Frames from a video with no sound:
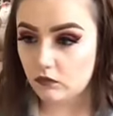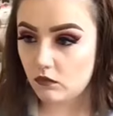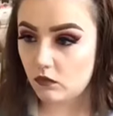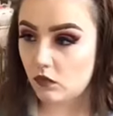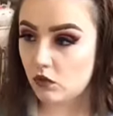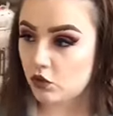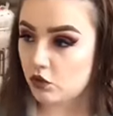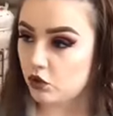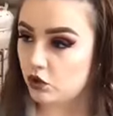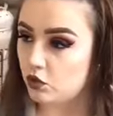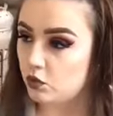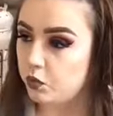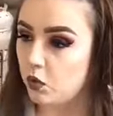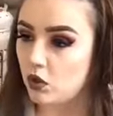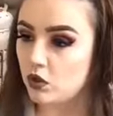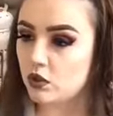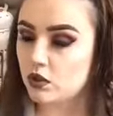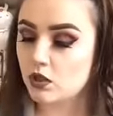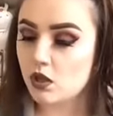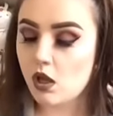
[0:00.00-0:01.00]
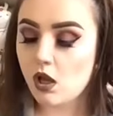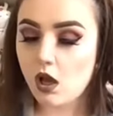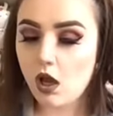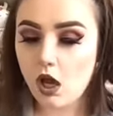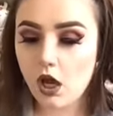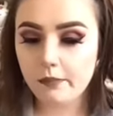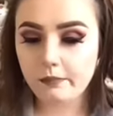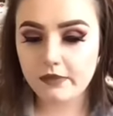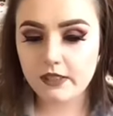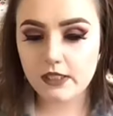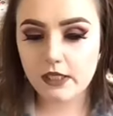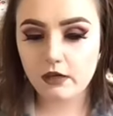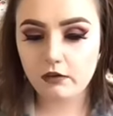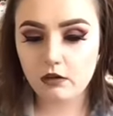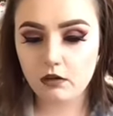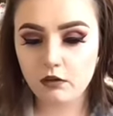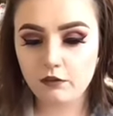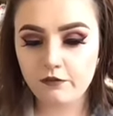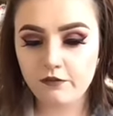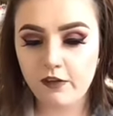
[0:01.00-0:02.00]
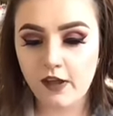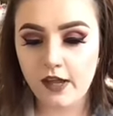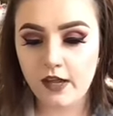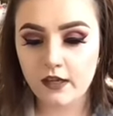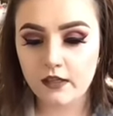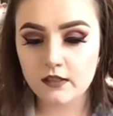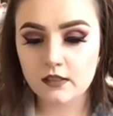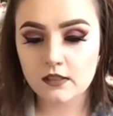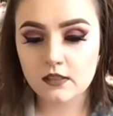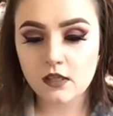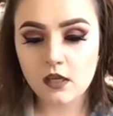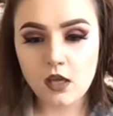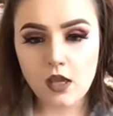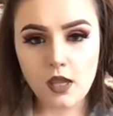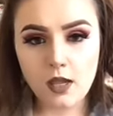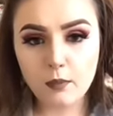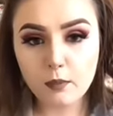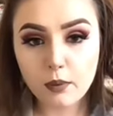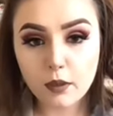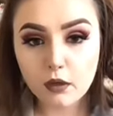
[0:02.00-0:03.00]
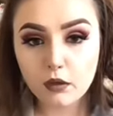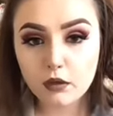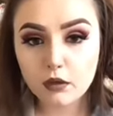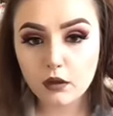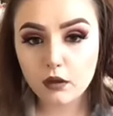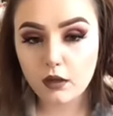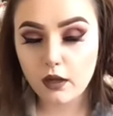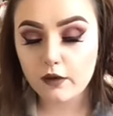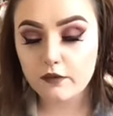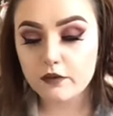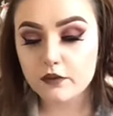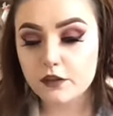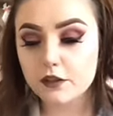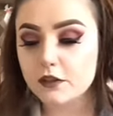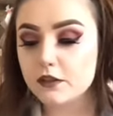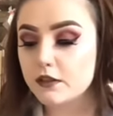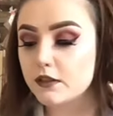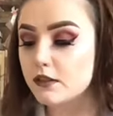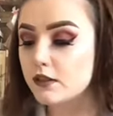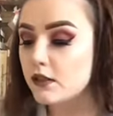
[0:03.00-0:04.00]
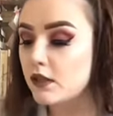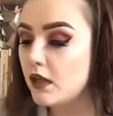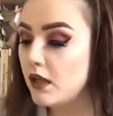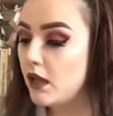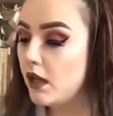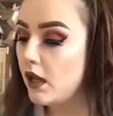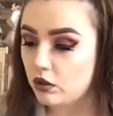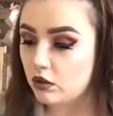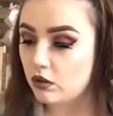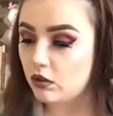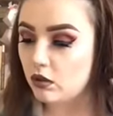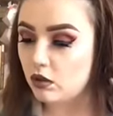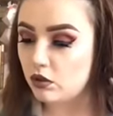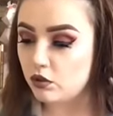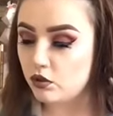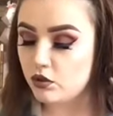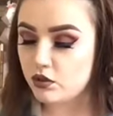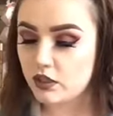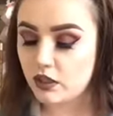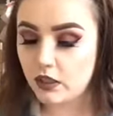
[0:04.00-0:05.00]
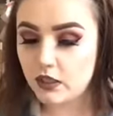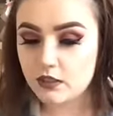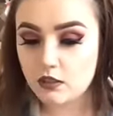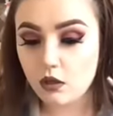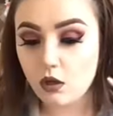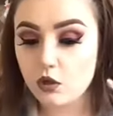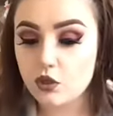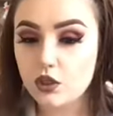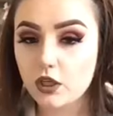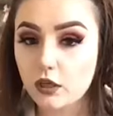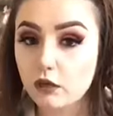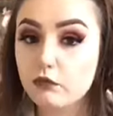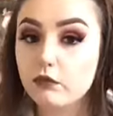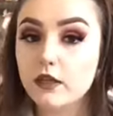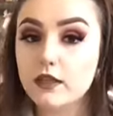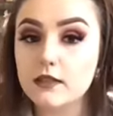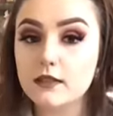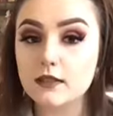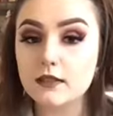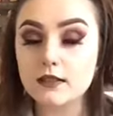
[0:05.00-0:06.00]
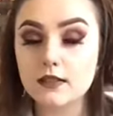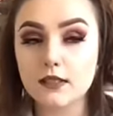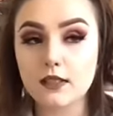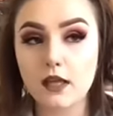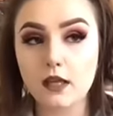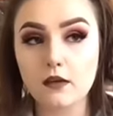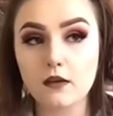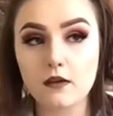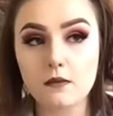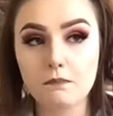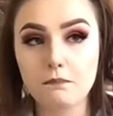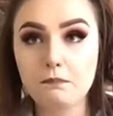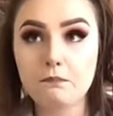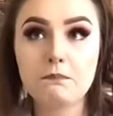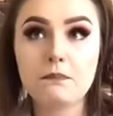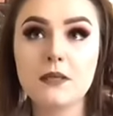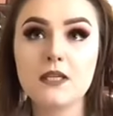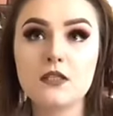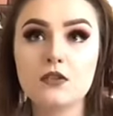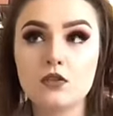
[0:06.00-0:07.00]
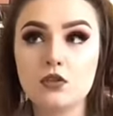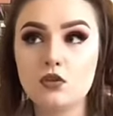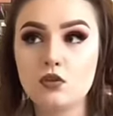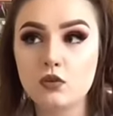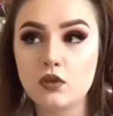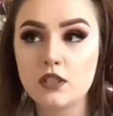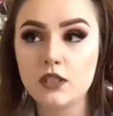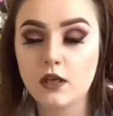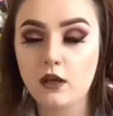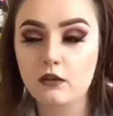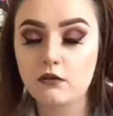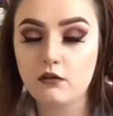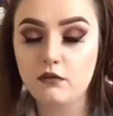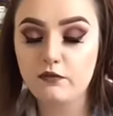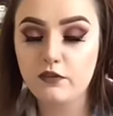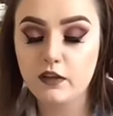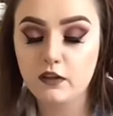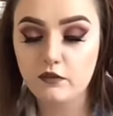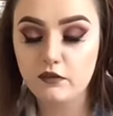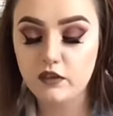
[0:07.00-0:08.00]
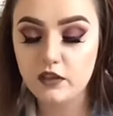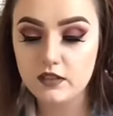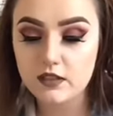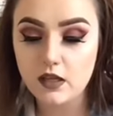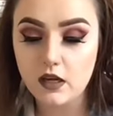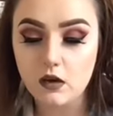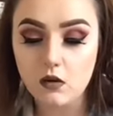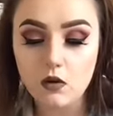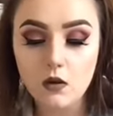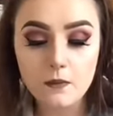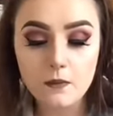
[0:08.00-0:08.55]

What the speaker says: just wants hard material facts, empirical evidence, using his logic and reason to then piece the story together and figure things out.